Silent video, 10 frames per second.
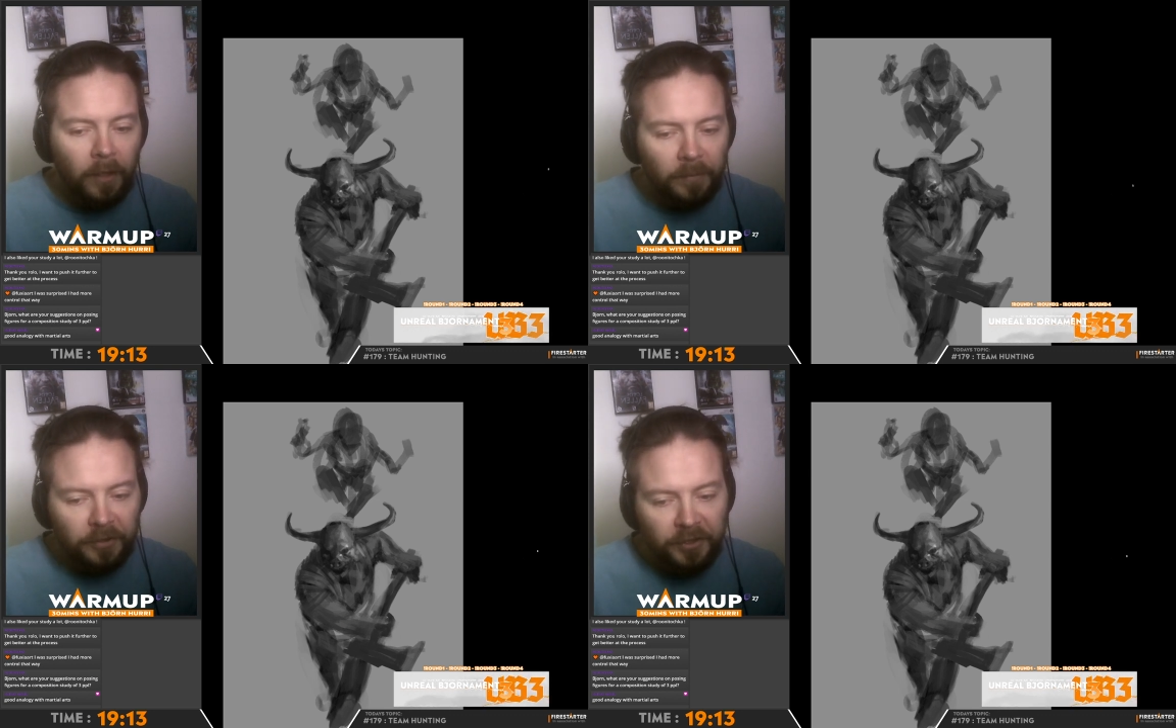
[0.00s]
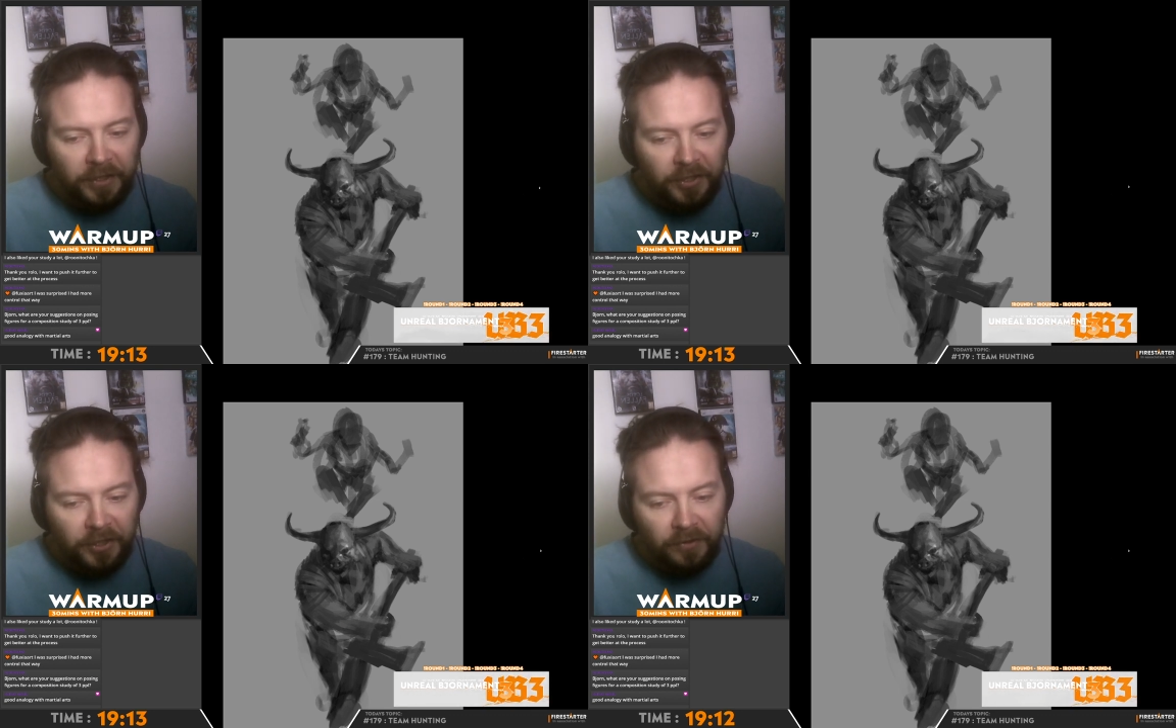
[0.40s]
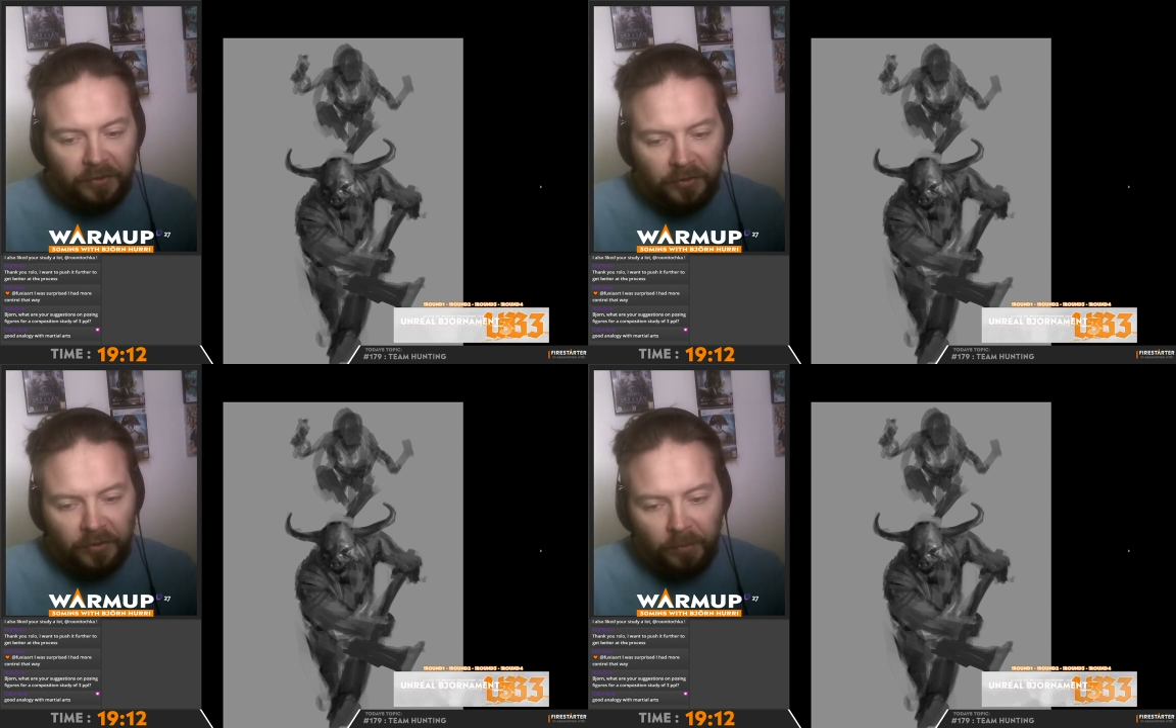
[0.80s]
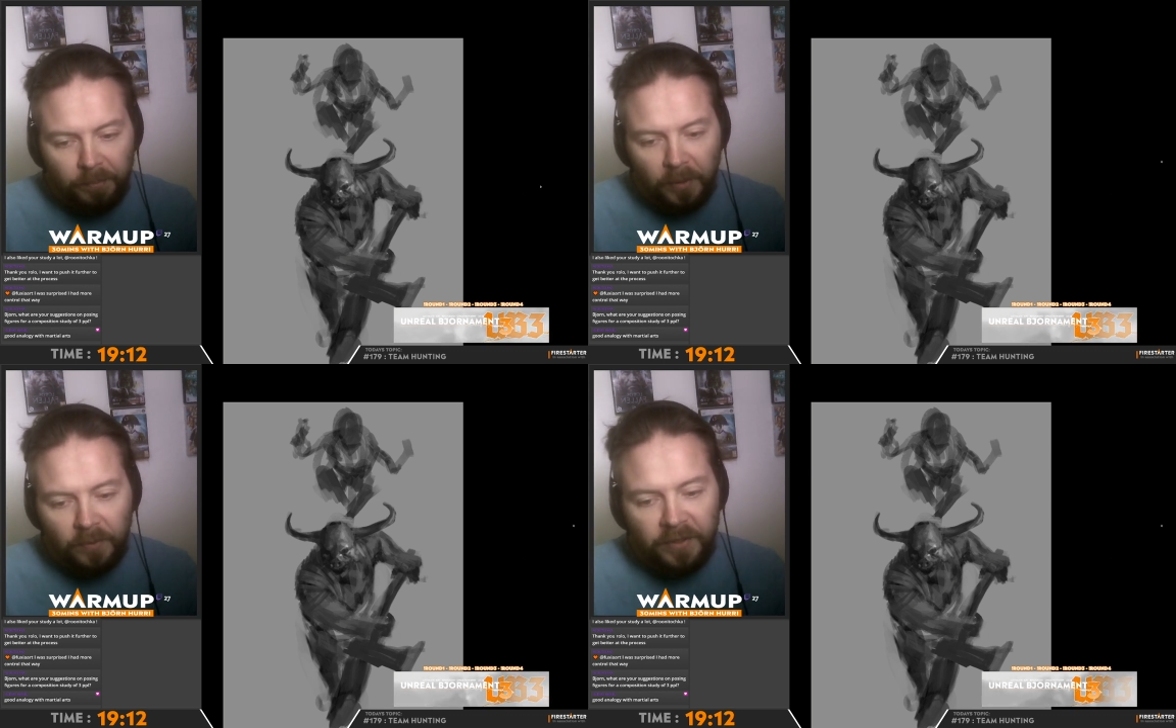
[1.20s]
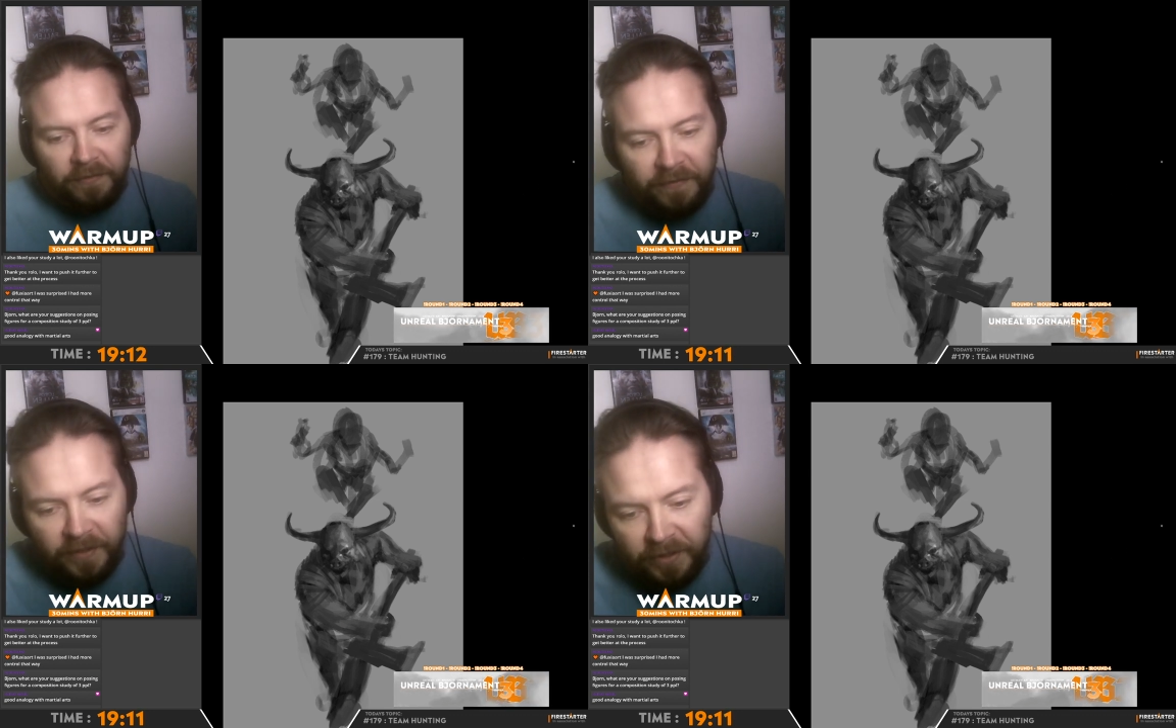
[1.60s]
my suggestions on posing
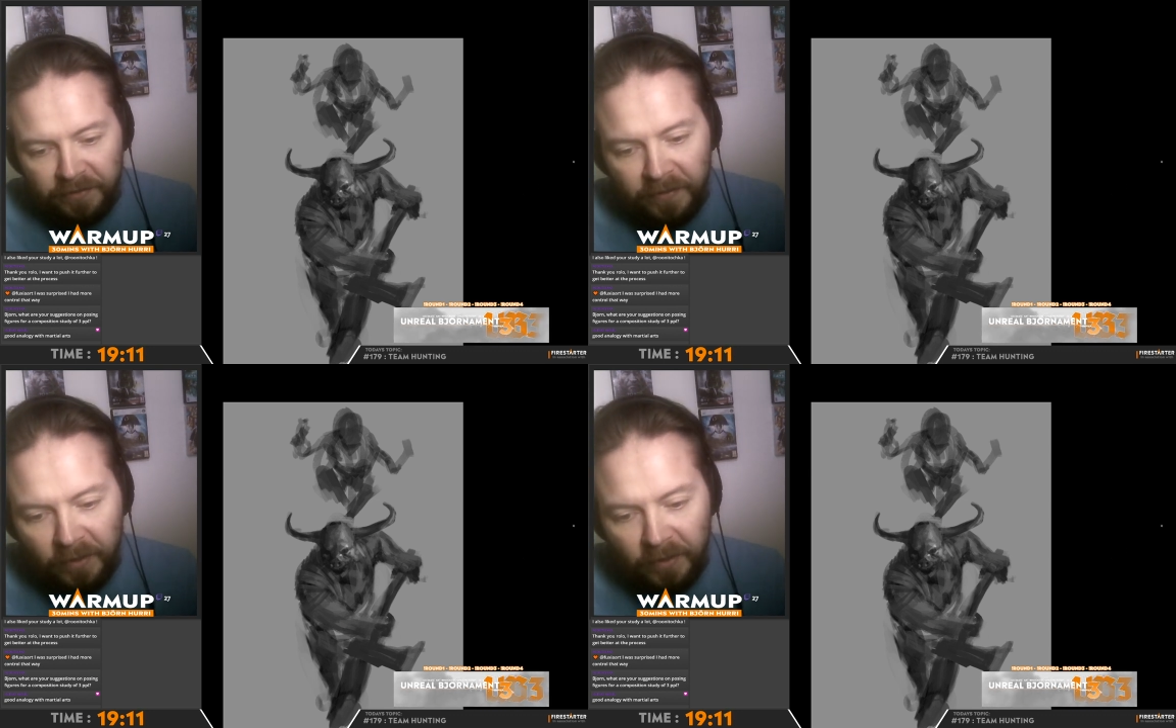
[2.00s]
figures for